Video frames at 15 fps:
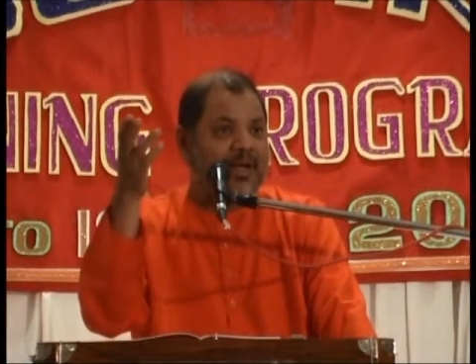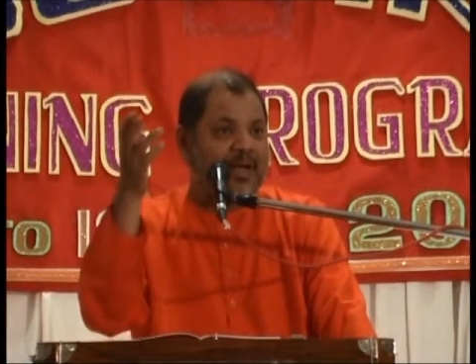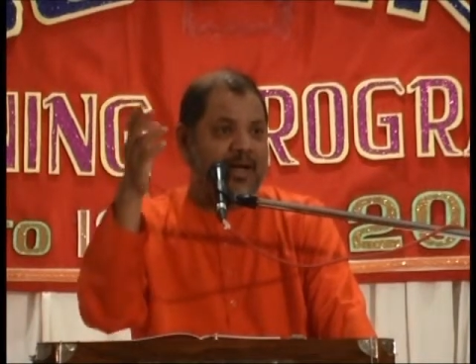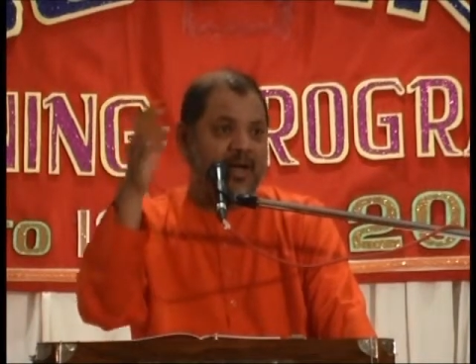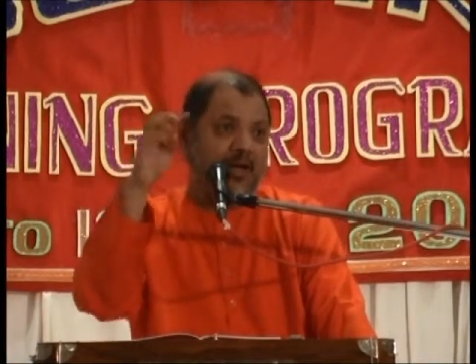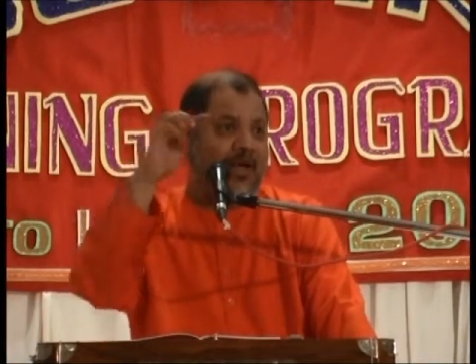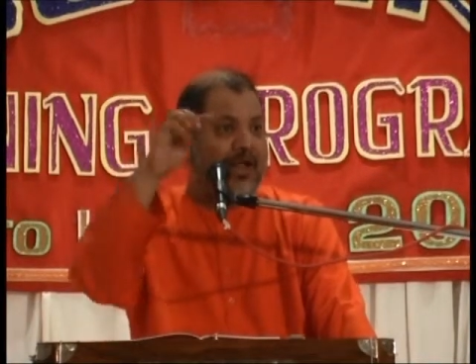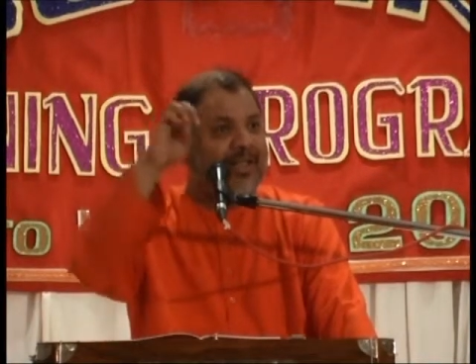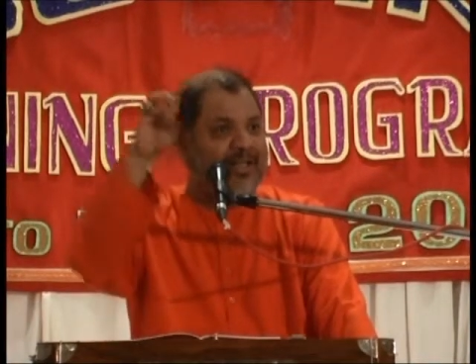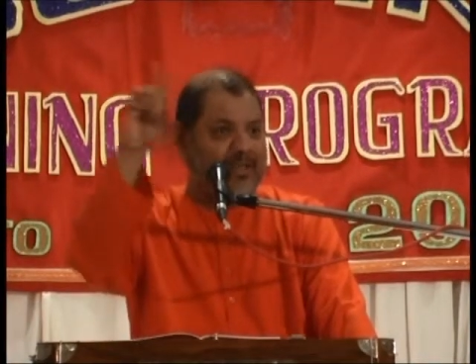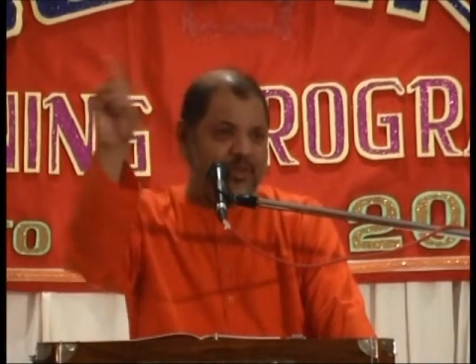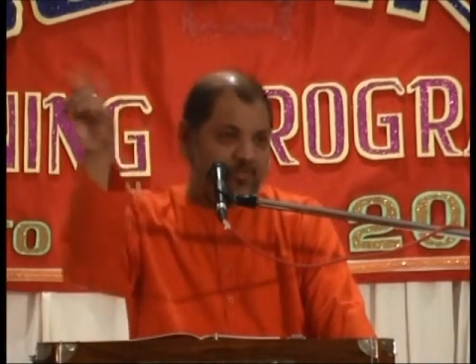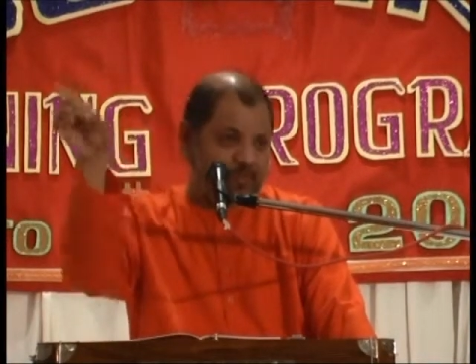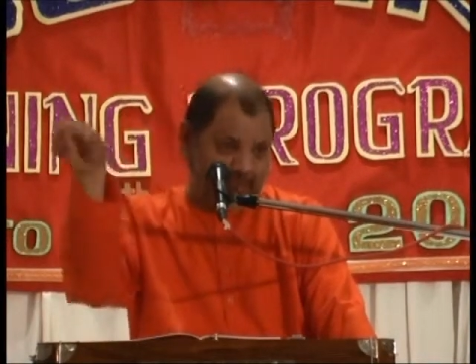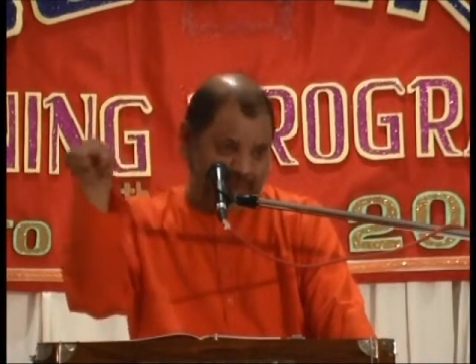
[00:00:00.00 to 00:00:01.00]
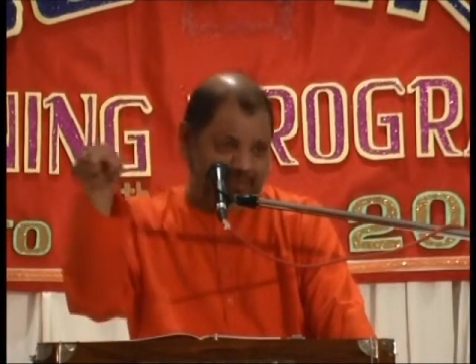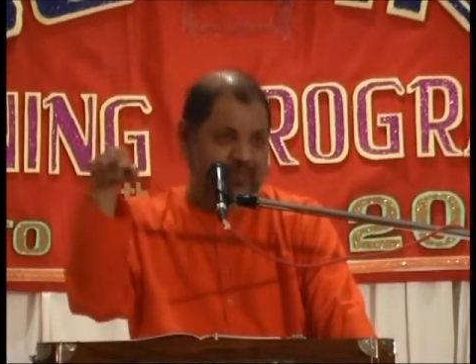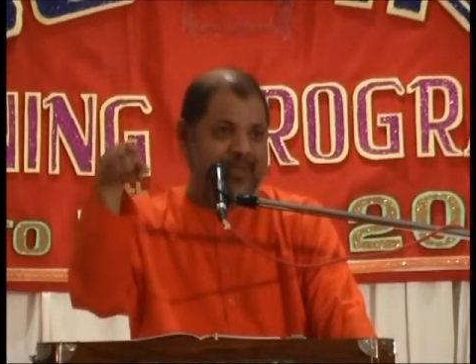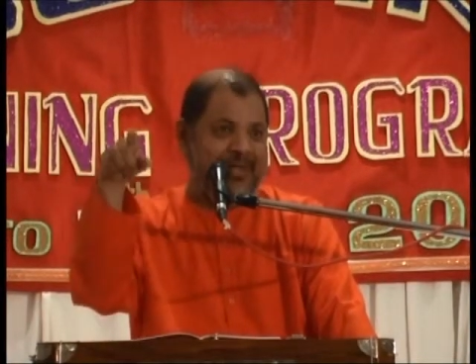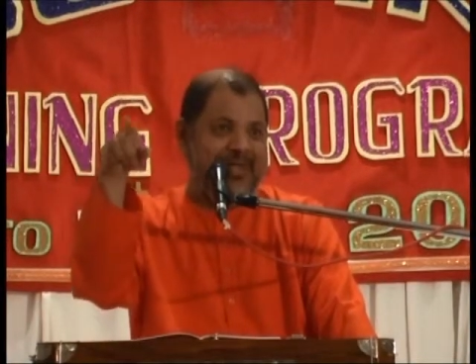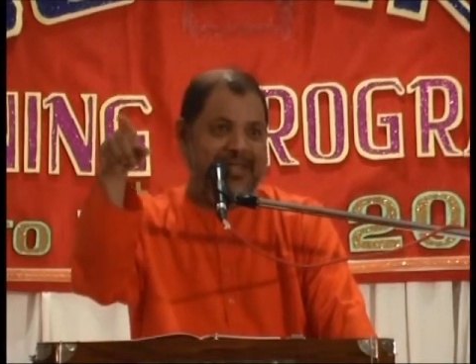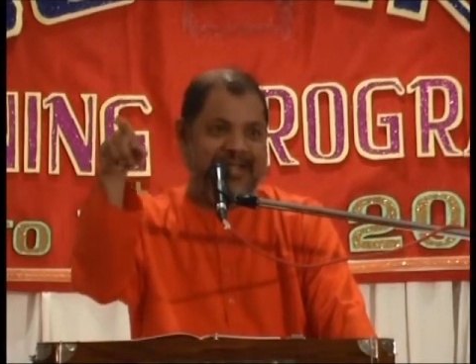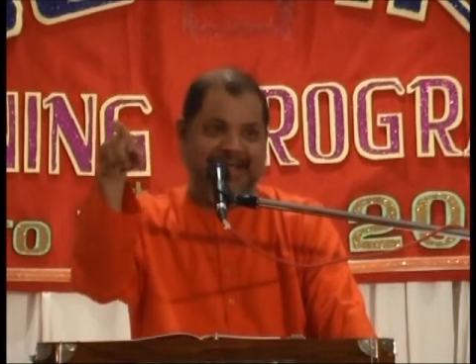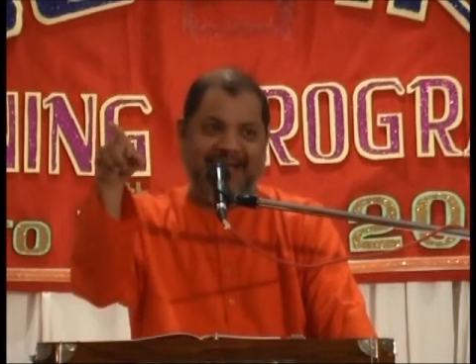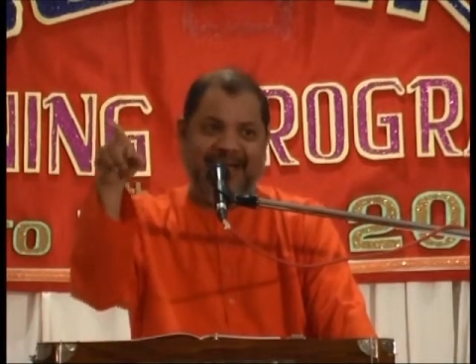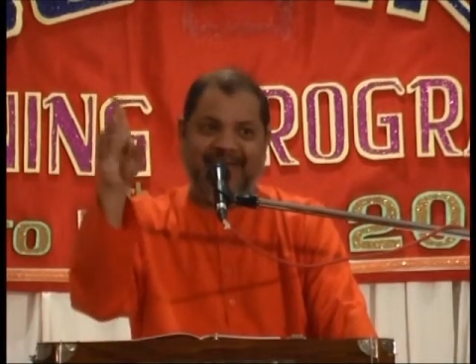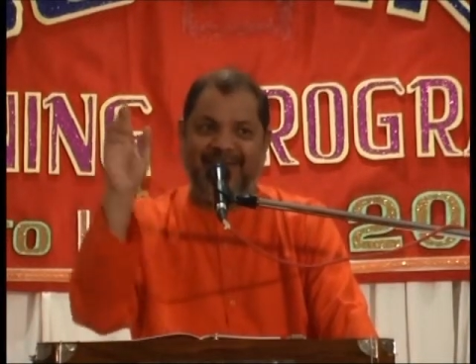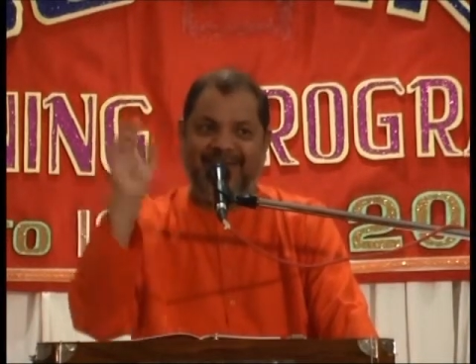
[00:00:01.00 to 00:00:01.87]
and all that is possible in that.